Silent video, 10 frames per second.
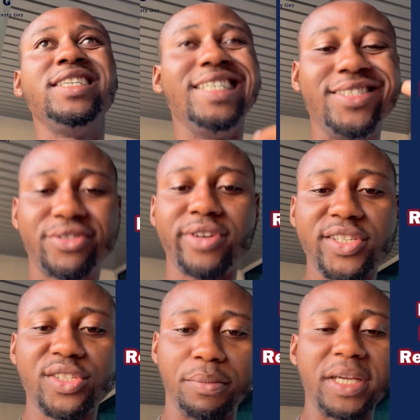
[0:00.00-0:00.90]

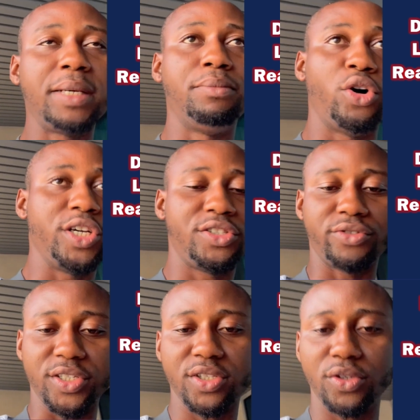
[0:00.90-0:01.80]
interest making more
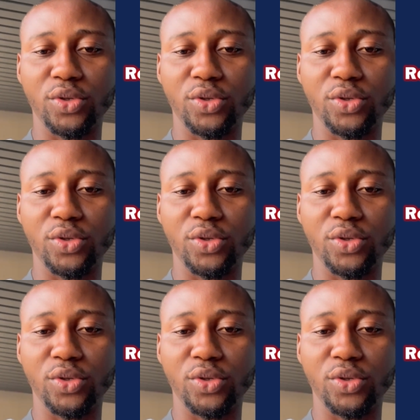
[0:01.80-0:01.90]
interest.